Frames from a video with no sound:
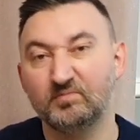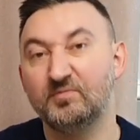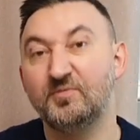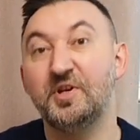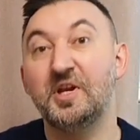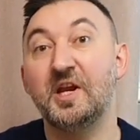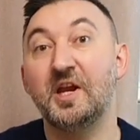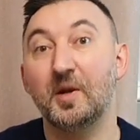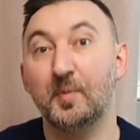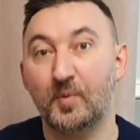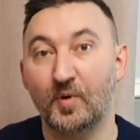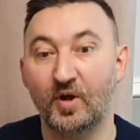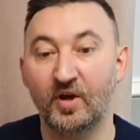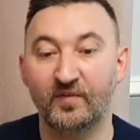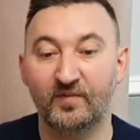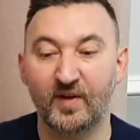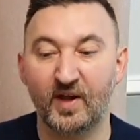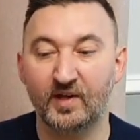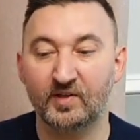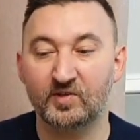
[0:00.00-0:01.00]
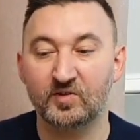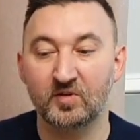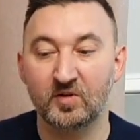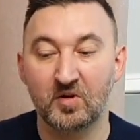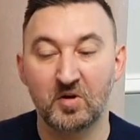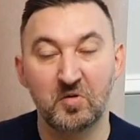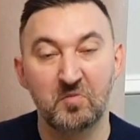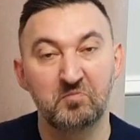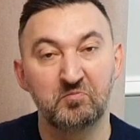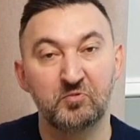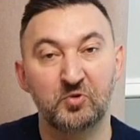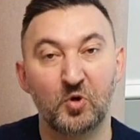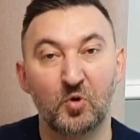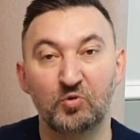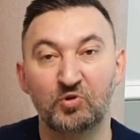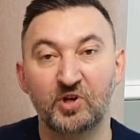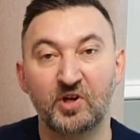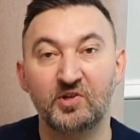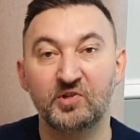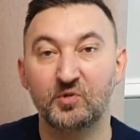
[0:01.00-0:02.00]
near perfect,
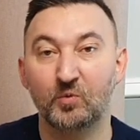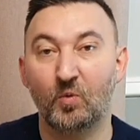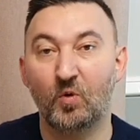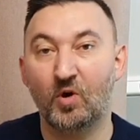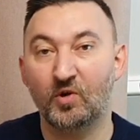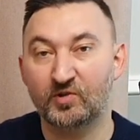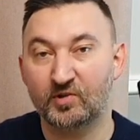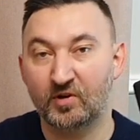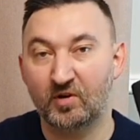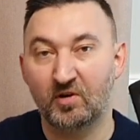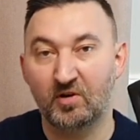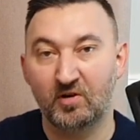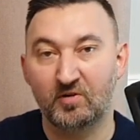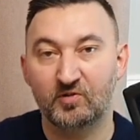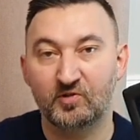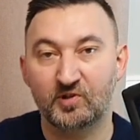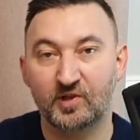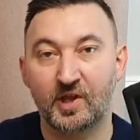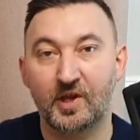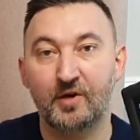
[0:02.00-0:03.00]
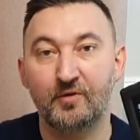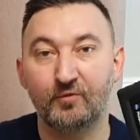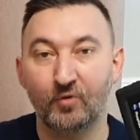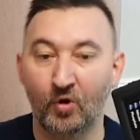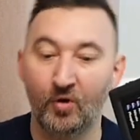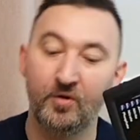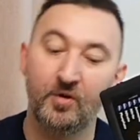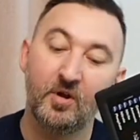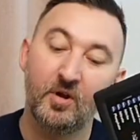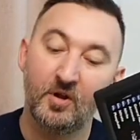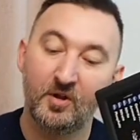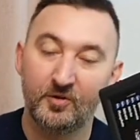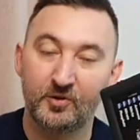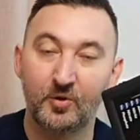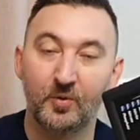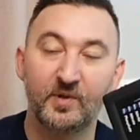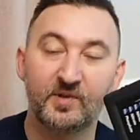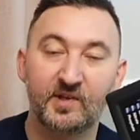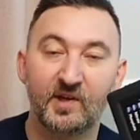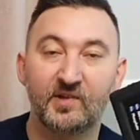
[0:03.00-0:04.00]
don't change the water, just let it run,
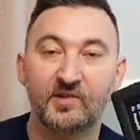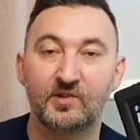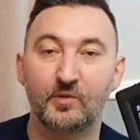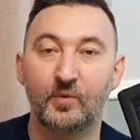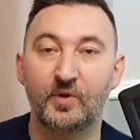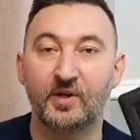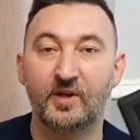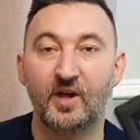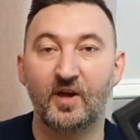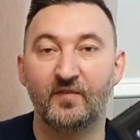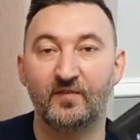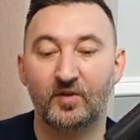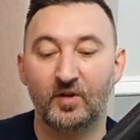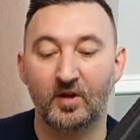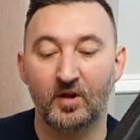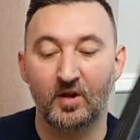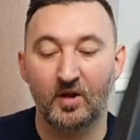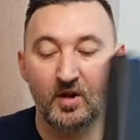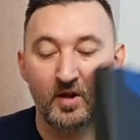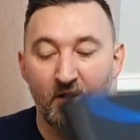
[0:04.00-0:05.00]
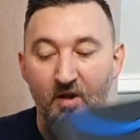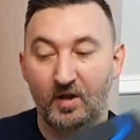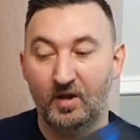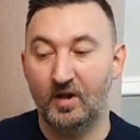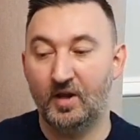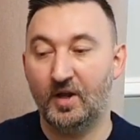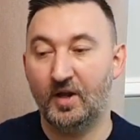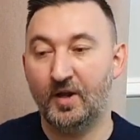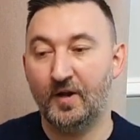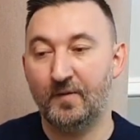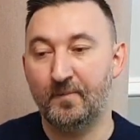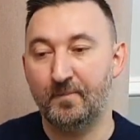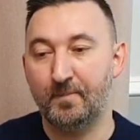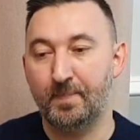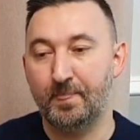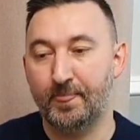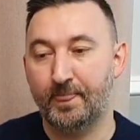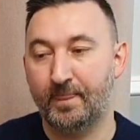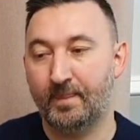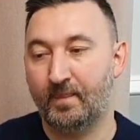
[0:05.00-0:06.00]
do a test the week after.
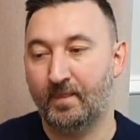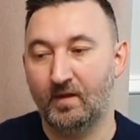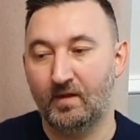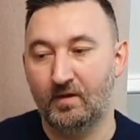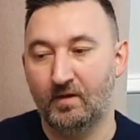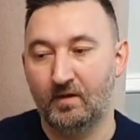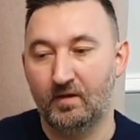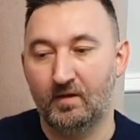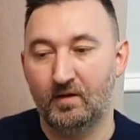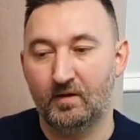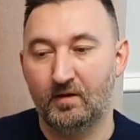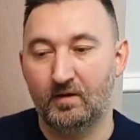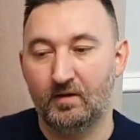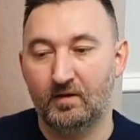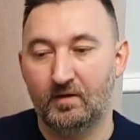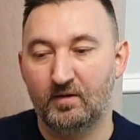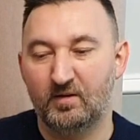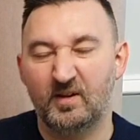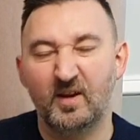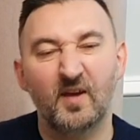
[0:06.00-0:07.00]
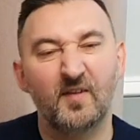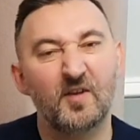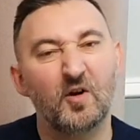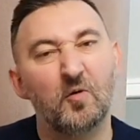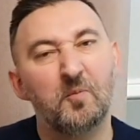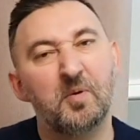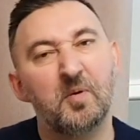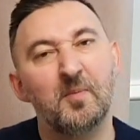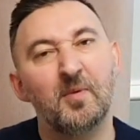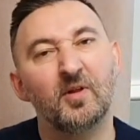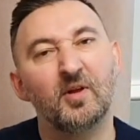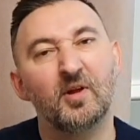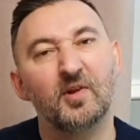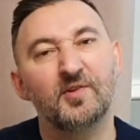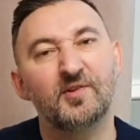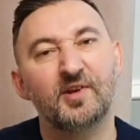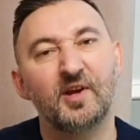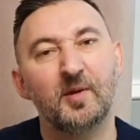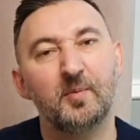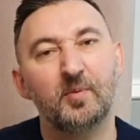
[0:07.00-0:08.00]
Yeah, that would be my little
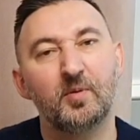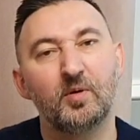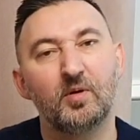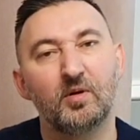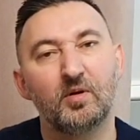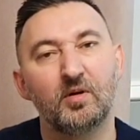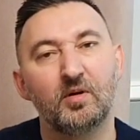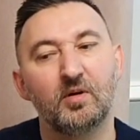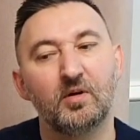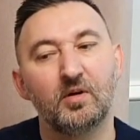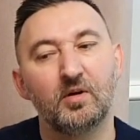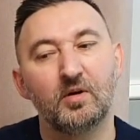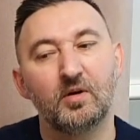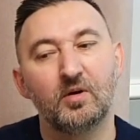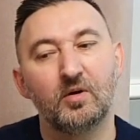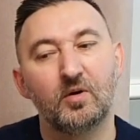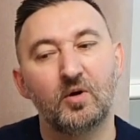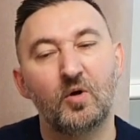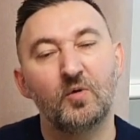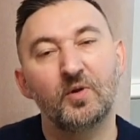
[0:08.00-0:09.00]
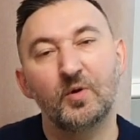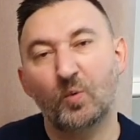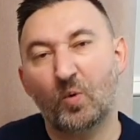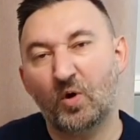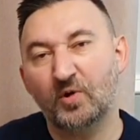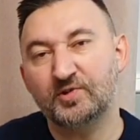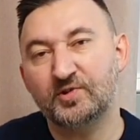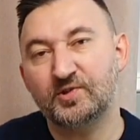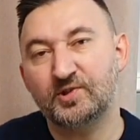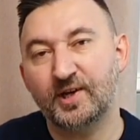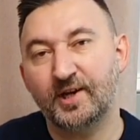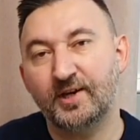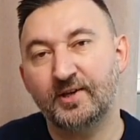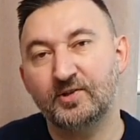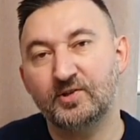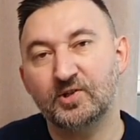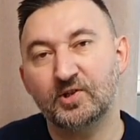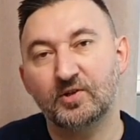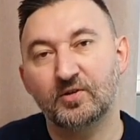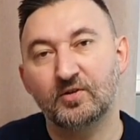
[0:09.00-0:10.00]
tip. only water
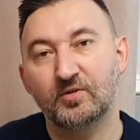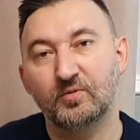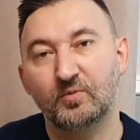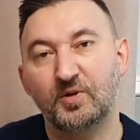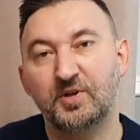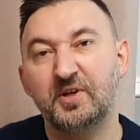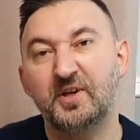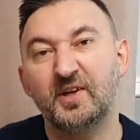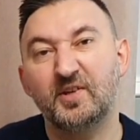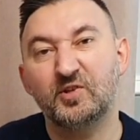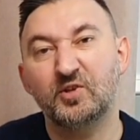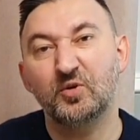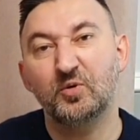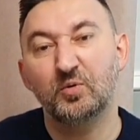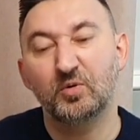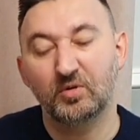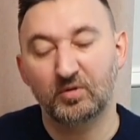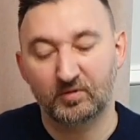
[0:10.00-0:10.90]
change when you need to.